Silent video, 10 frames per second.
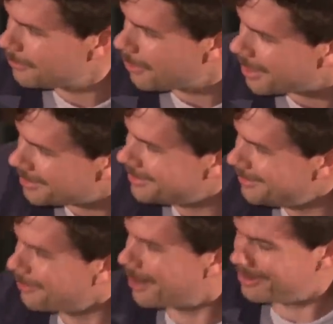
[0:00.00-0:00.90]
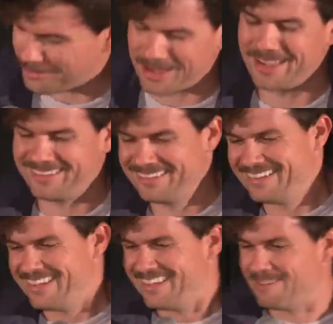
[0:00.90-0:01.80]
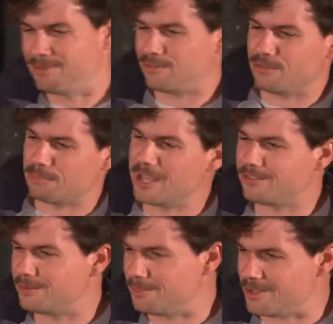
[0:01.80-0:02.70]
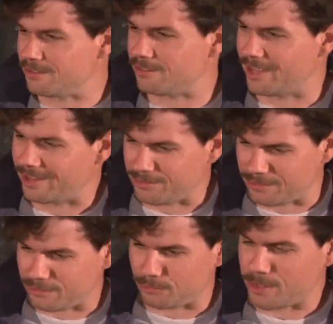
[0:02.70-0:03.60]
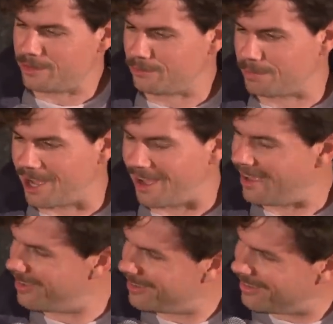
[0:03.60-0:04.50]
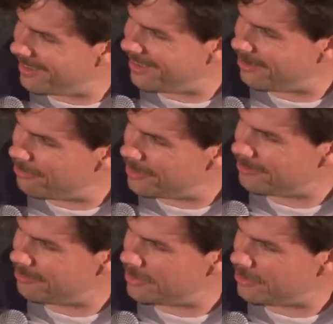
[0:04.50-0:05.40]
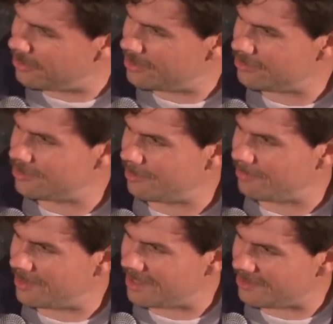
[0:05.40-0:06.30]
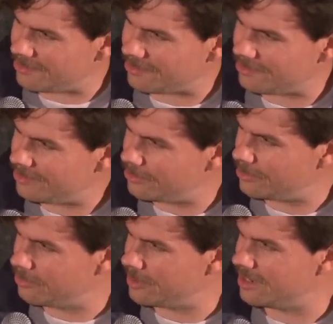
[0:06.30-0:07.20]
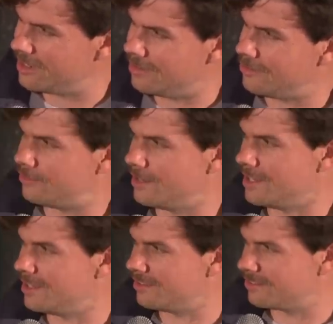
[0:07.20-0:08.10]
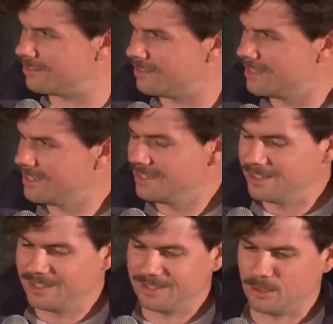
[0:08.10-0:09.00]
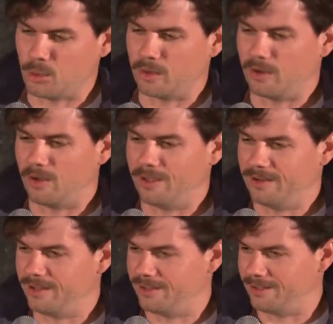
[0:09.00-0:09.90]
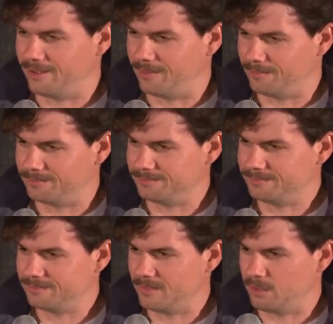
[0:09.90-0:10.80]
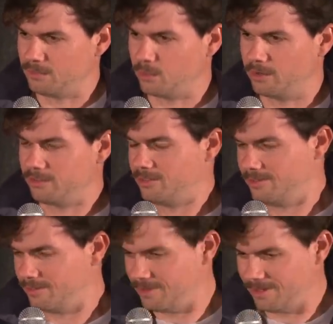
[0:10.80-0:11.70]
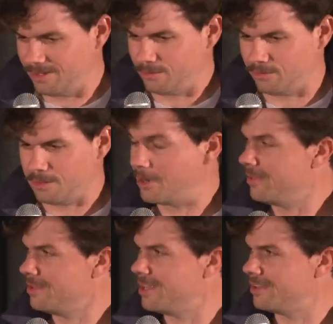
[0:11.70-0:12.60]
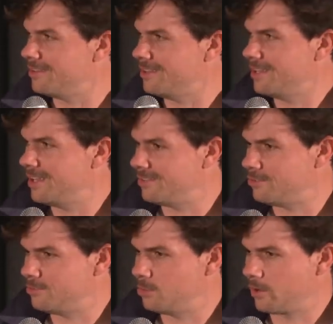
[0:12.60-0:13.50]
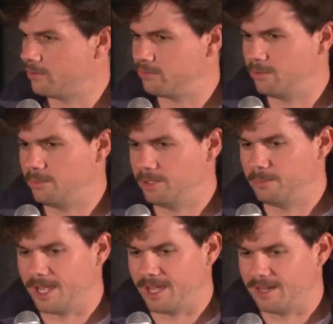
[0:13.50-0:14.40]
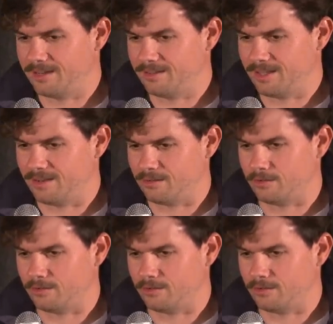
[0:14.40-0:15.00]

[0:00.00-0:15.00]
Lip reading: Right, okay. Yeah, but she's meant to be just sweet as pie, but there is something just a little bit insidious going on that, of course, you see by the end that, yeah, she's working for the big bad. And